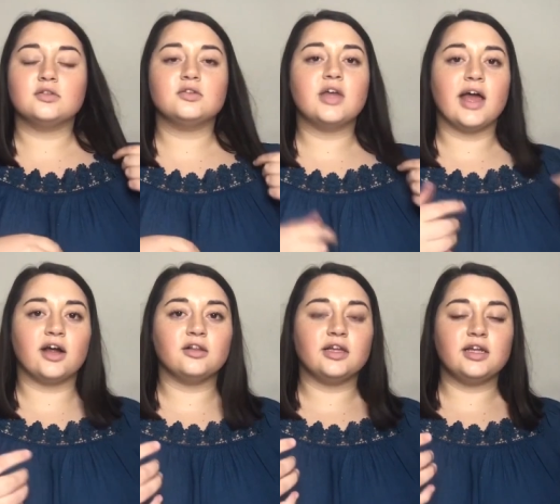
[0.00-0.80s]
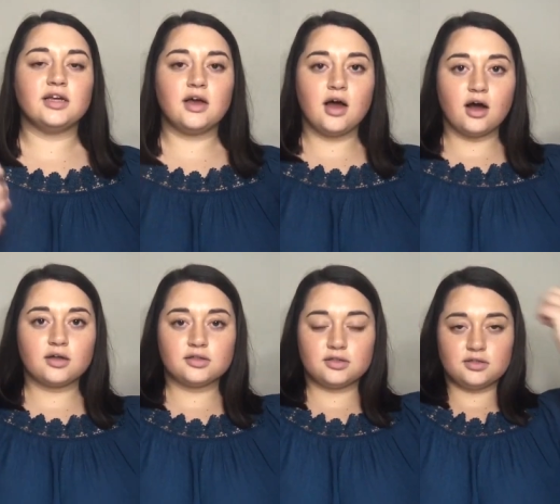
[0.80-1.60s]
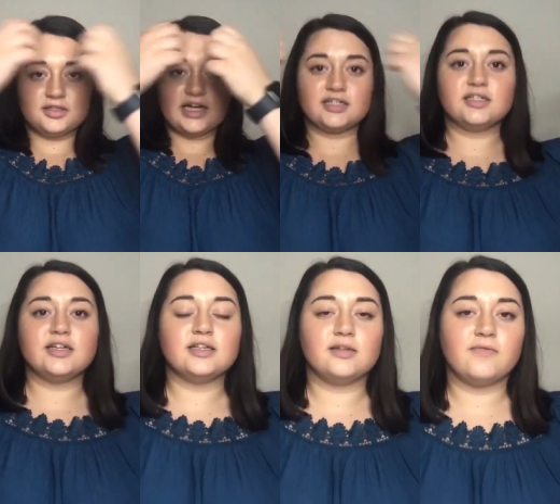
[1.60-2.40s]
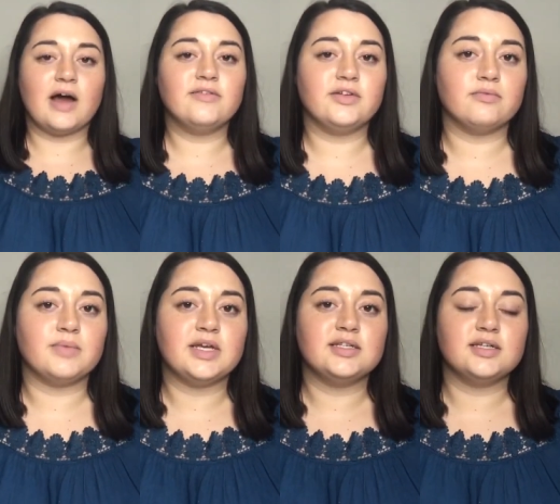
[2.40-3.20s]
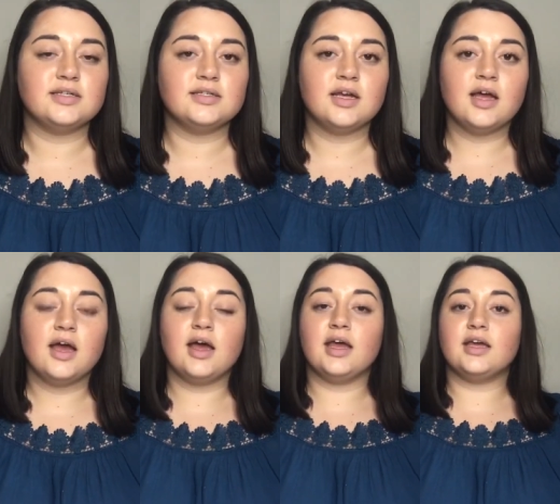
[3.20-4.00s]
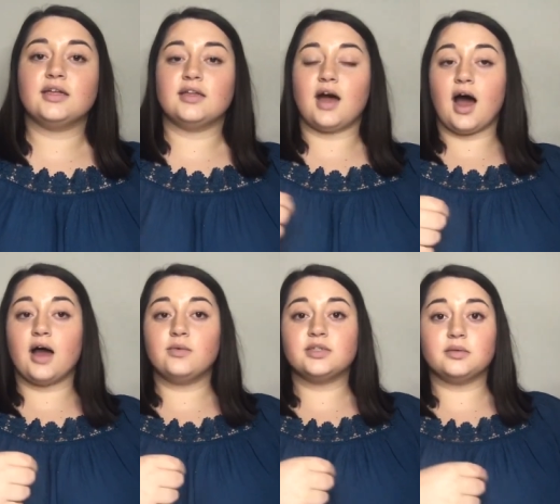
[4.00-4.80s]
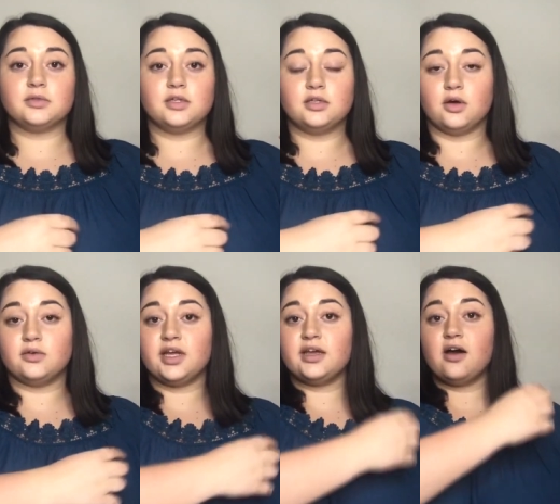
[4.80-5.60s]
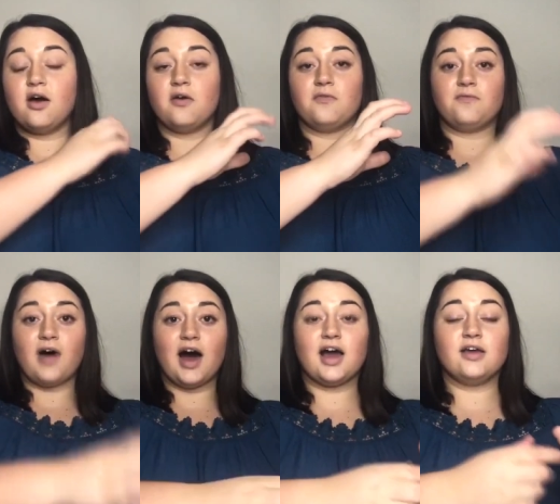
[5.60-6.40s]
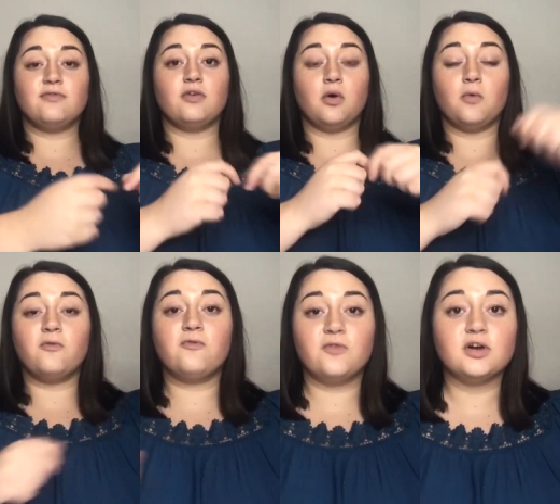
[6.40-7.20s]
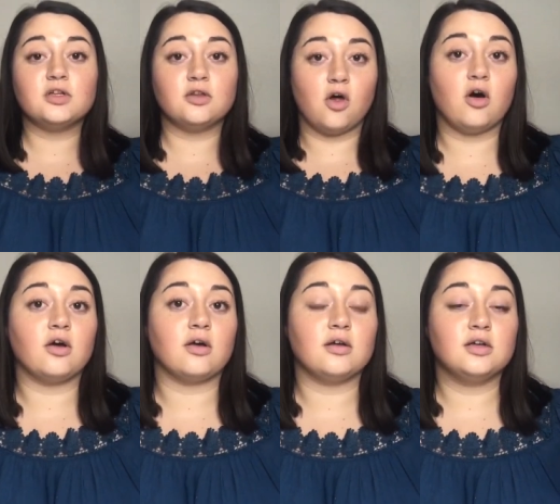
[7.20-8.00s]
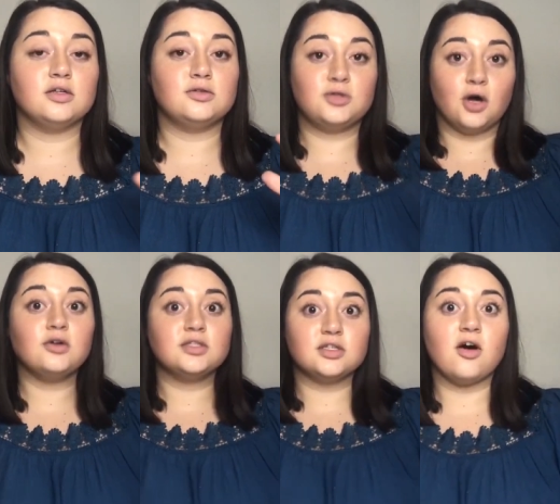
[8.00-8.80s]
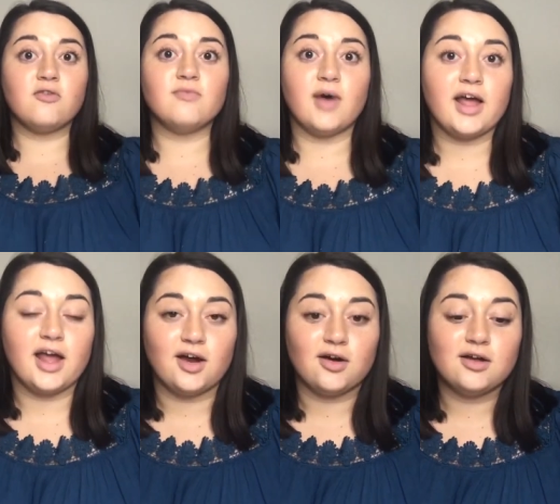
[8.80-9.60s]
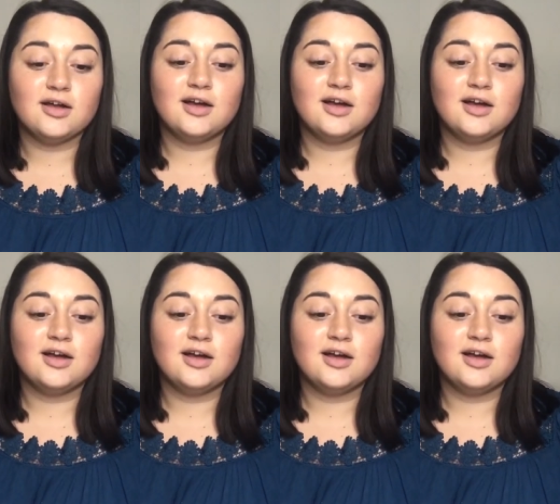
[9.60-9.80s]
So the hair lady sectioned it into five different pieces, and I was able to donate five foot long chunks of my hair.